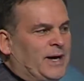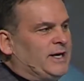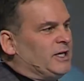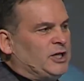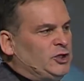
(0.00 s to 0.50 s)

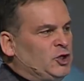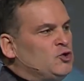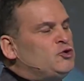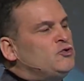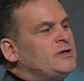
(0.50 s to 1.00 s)
but
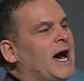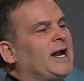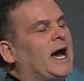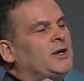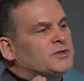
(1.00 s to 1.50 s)
you do
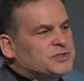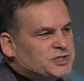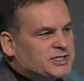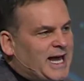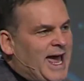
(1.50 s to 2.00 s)
not
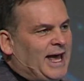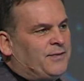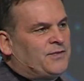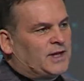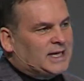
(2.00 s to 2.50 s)

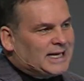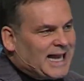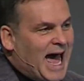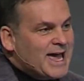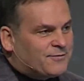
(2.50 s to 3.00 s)
understand the
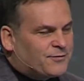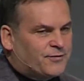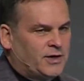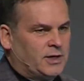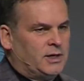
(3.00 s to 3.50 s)

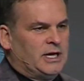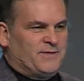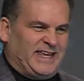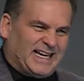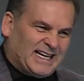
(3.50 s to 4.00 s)
life
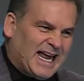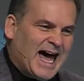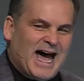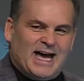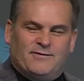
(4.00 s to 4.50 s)
the
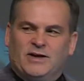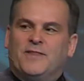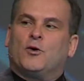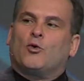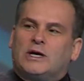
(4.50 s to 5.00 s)
alive,
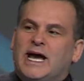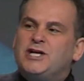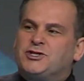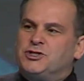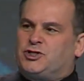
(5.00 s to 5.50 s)
the
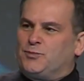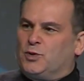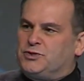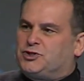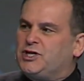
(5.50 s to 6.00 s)
relationship
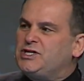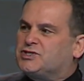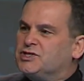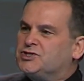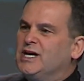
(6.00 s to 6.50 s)
with
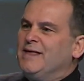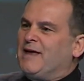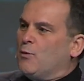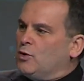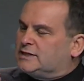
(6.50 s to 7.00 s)
Jesus
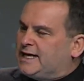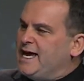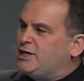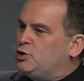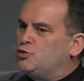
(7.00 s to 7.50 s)
that will
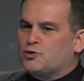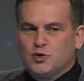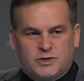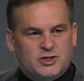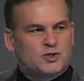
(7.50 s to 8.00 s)
take you
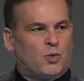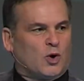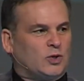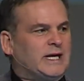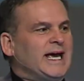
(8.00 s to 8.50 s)
through this
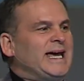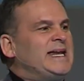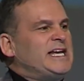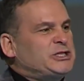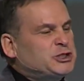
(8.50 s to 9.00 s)
world
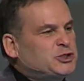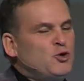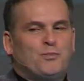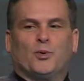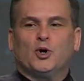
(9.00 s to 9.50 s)
in a
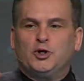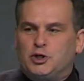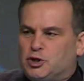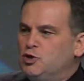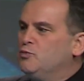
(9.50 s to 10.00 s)

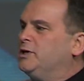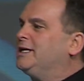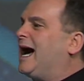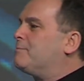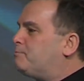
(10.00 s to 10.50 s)

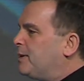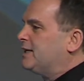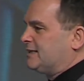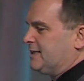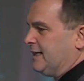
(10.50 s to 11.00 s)
superhuman
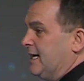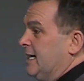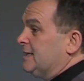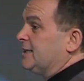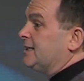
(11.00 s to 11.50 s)
ability
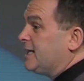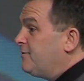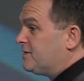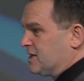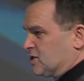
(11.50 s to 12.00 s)
to
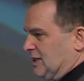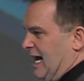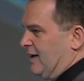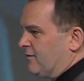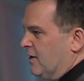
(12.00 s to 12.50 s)
live this
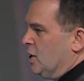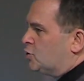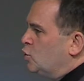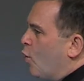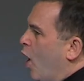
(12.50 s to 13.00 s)
life,
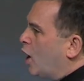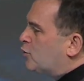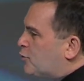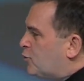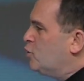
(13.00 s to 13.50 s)
to
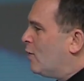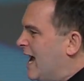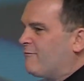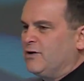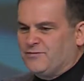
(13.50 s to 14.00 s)
walk through
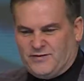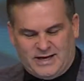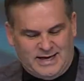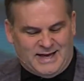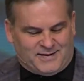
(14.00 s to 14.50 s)

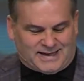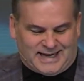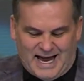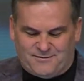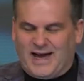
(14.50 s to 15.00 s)
everything that
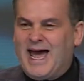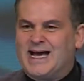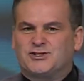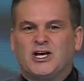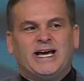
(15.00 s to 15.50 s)
life
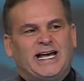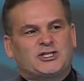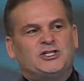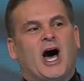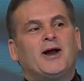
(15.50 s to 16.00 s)
has.
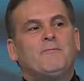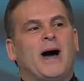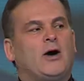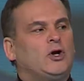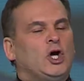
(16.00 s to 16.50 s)
It's not
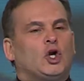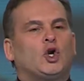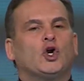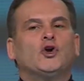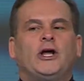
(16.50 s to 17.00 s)
about
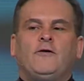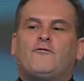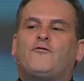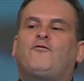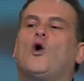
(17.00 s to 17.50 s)
learning
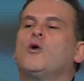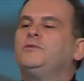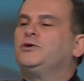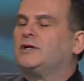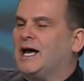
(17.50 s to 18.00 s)

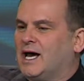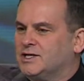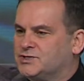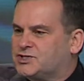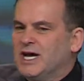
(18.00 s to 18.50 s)

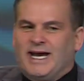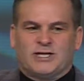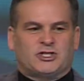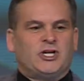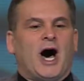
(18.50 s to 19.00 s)
formulas,
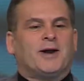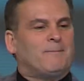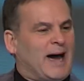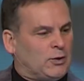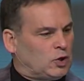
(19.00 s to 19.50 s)
it's not
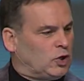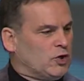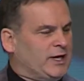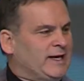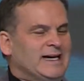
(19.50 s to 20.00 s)
about
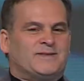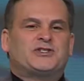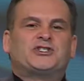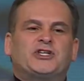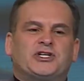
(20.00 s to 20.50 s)
learning the
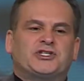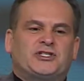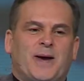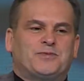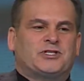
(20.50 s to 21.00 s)
six
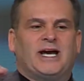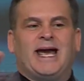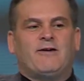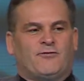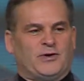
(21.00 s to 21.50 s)
steps
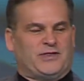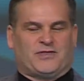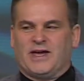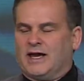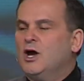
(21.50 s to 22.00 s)
to
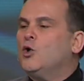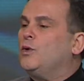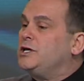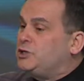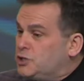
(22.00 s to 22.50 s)
everything.
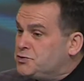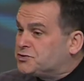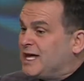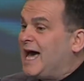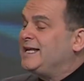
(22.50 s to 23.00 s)
We
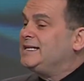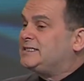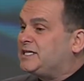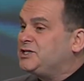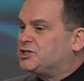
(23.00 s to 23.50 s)
use that
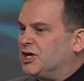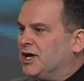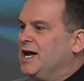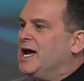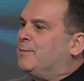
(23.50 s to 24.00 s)
in
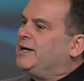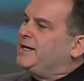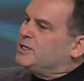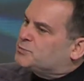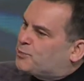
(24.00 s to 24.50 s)
teaching, but
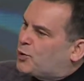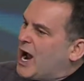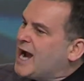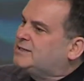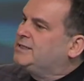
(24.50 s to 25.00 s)
it is
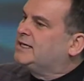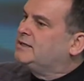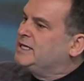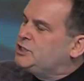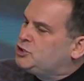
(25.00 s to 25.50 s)

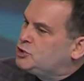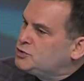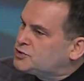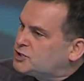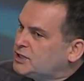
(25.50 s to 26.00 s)
practically
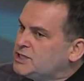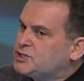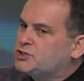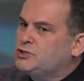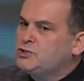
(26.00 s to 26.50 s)

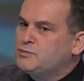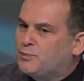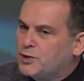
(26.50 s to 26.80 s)
useless to the